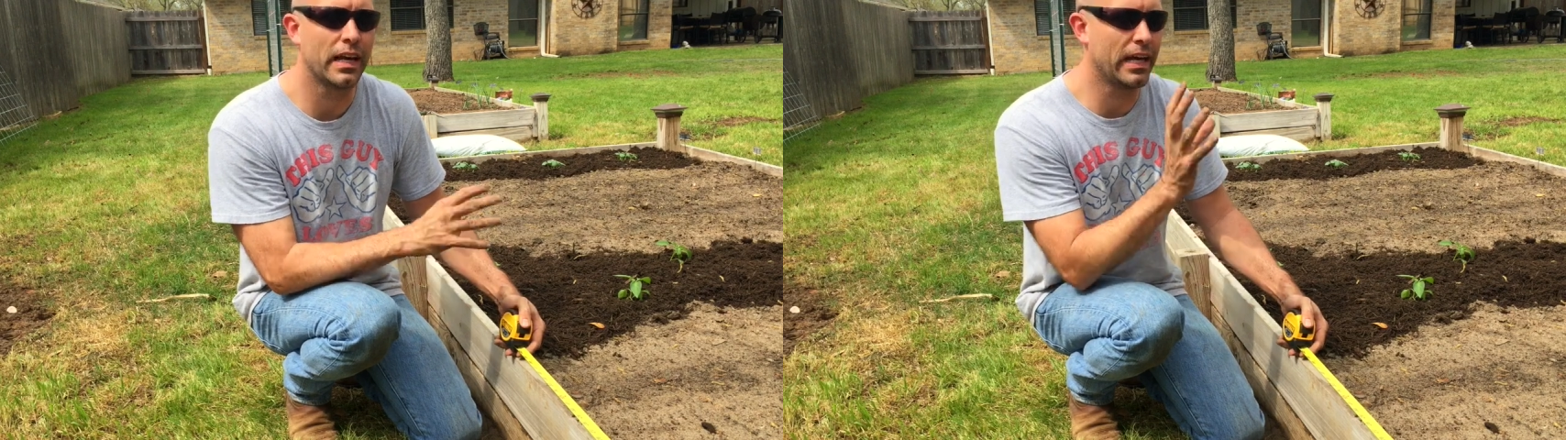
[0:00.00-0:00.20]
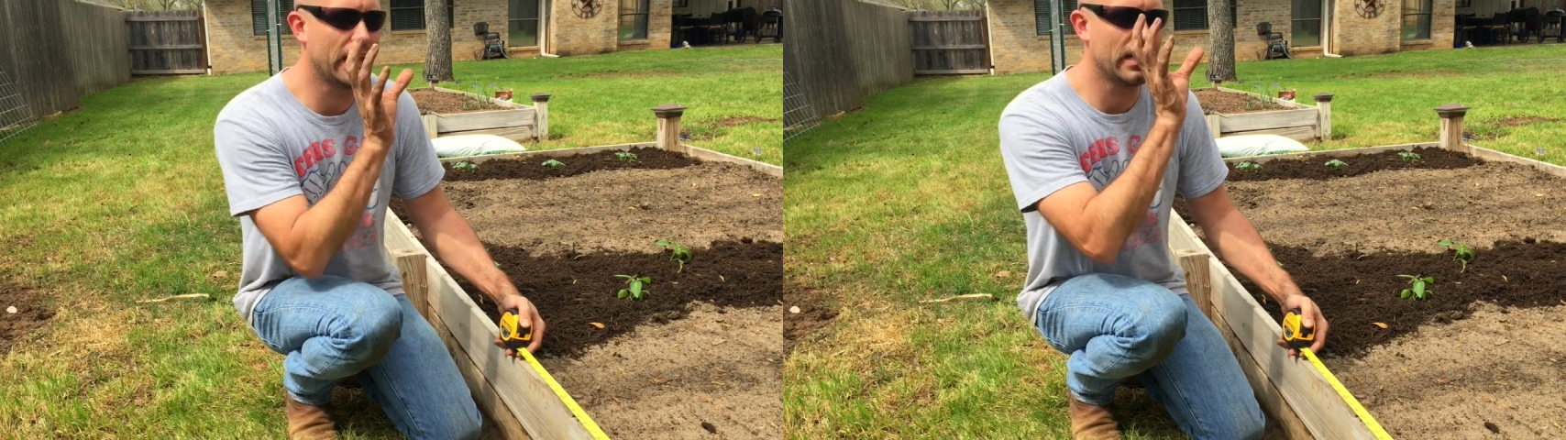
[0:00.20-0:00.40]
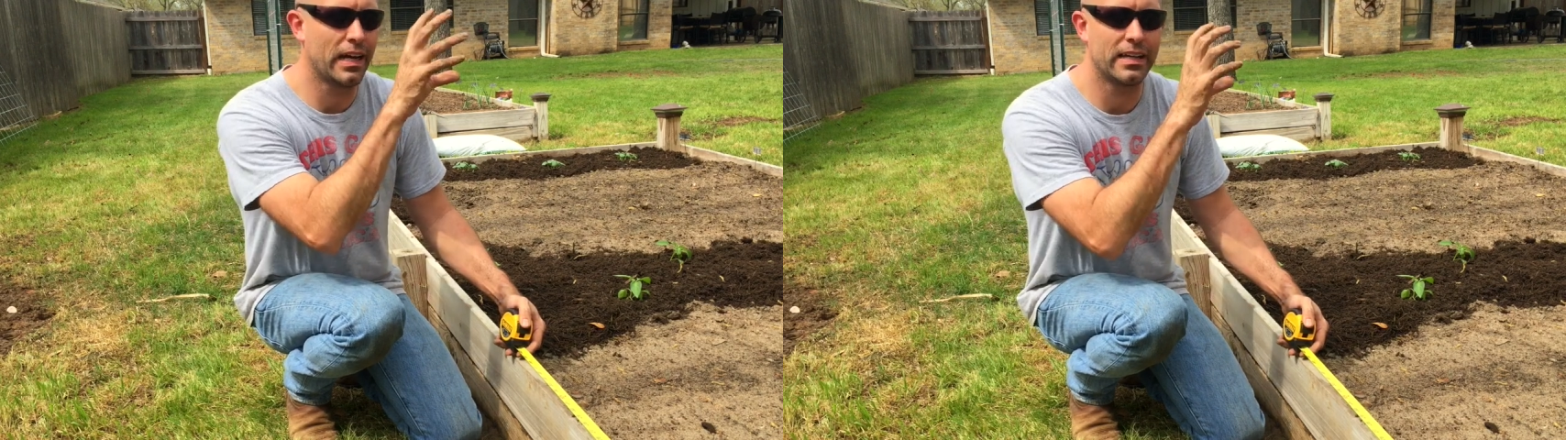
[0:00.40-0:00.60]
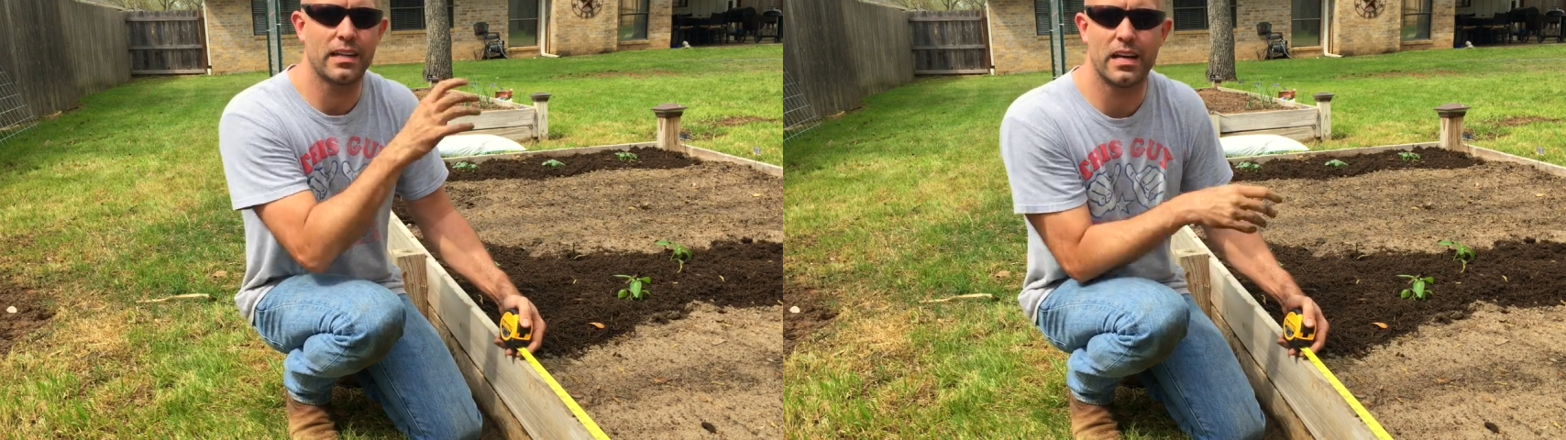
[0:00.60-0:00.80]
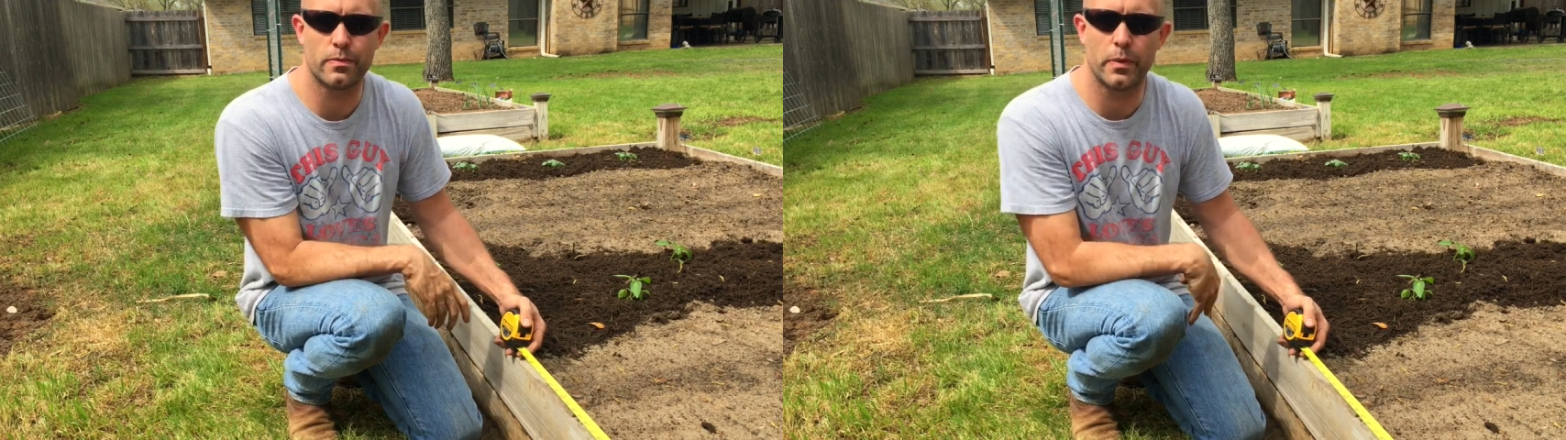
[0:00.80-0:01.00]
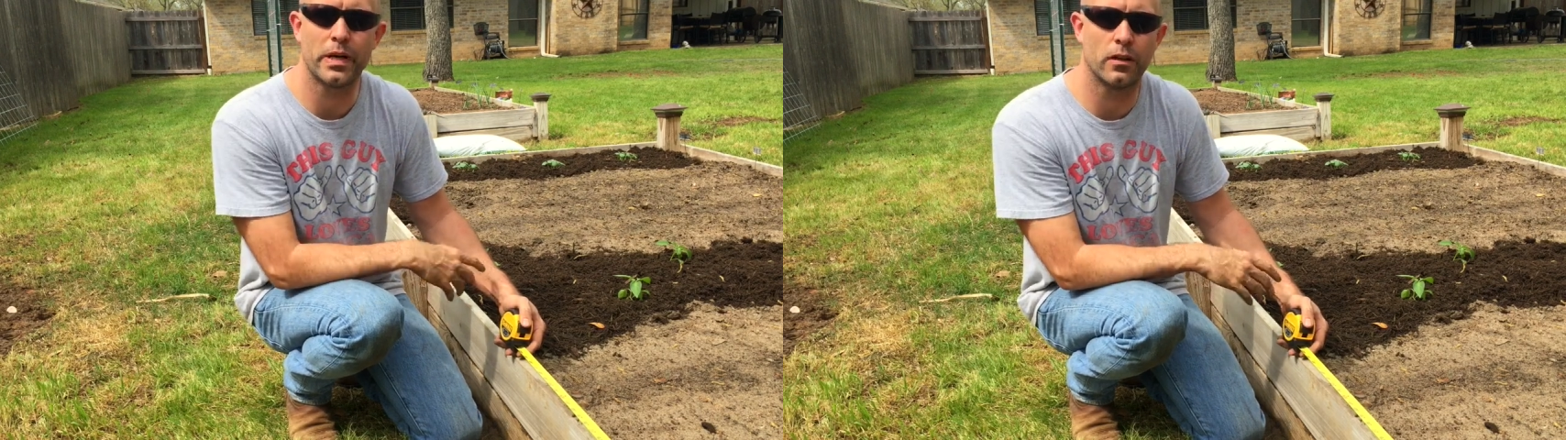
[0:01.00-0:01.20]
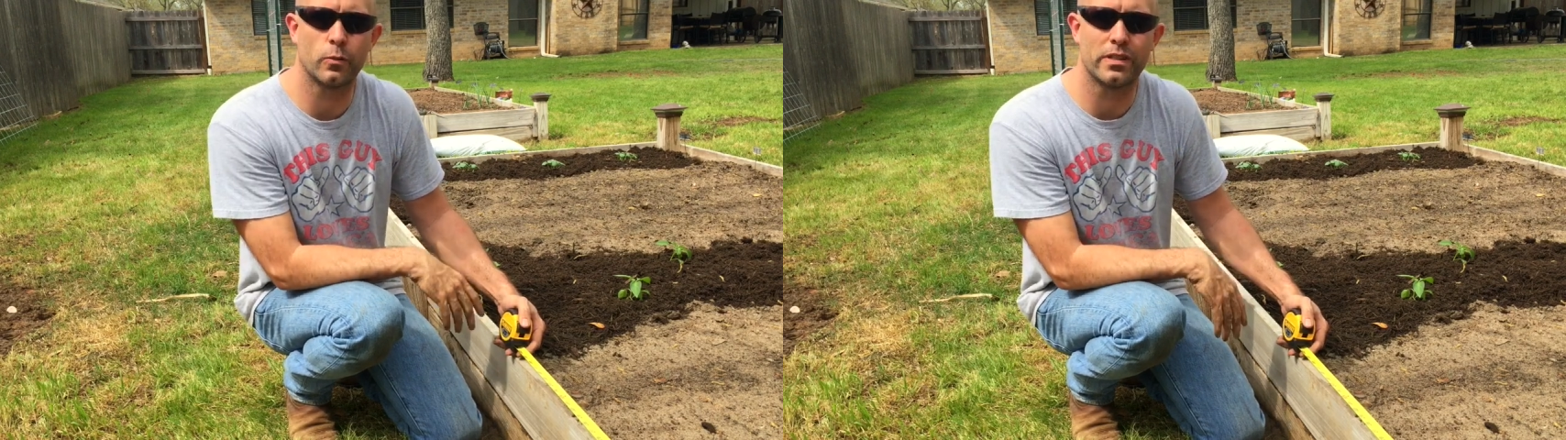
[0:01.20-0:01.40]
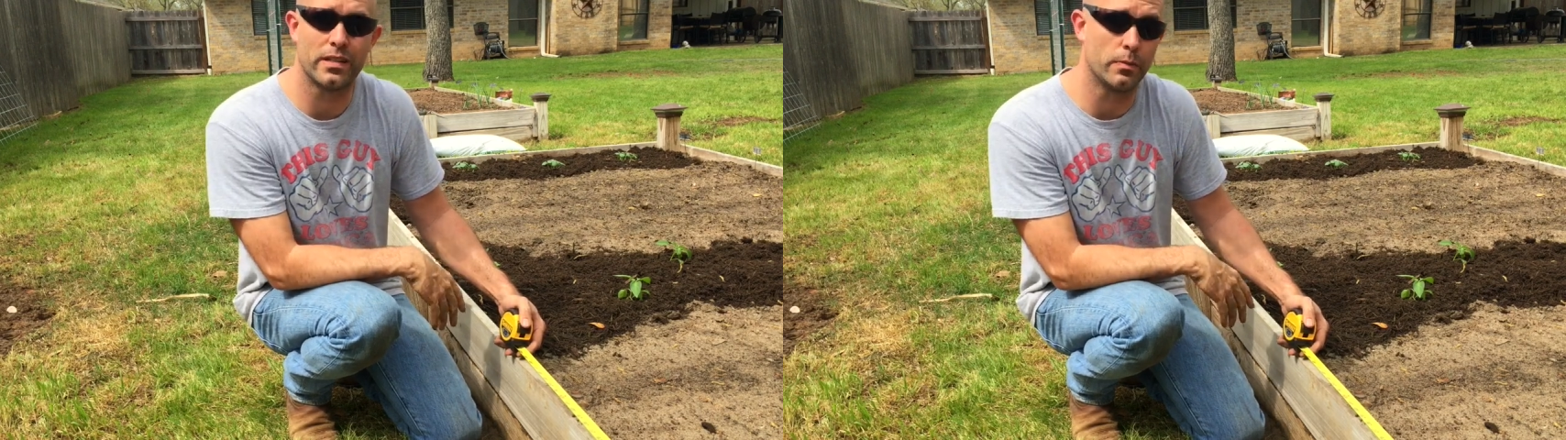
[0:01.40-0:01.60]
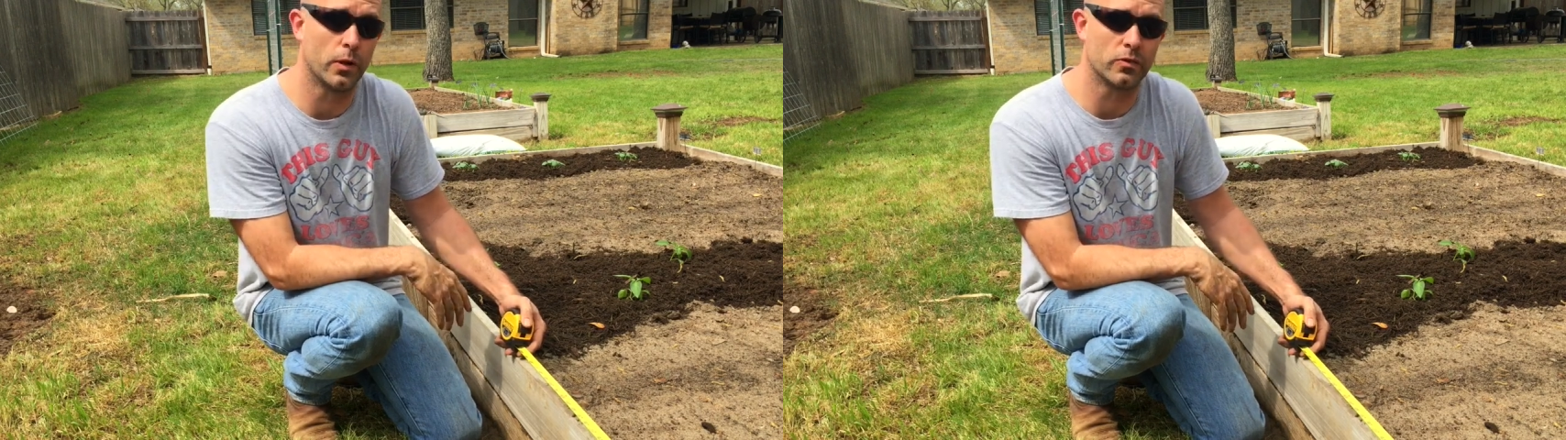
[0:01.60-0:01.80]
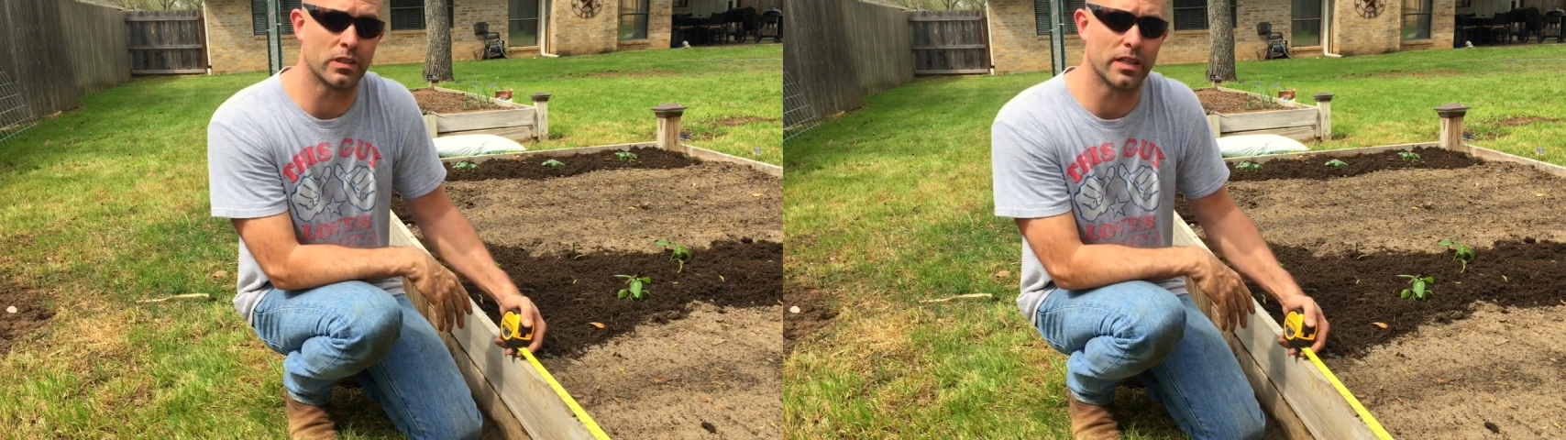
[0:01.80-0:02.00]
and I attach my panel with
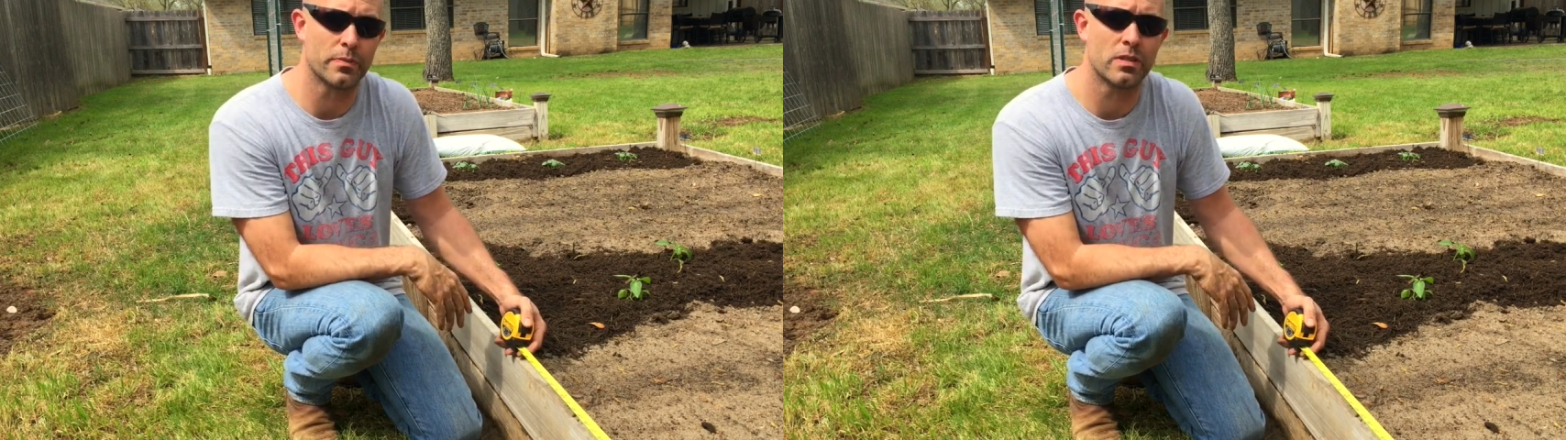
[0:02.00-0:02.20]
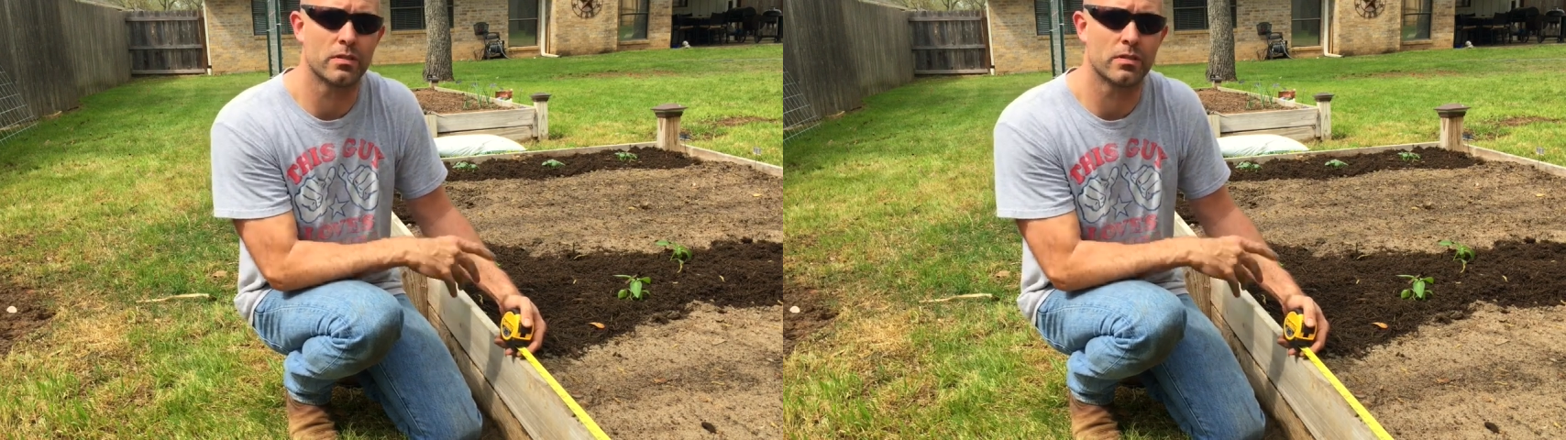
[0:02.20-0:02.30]
T-post clips.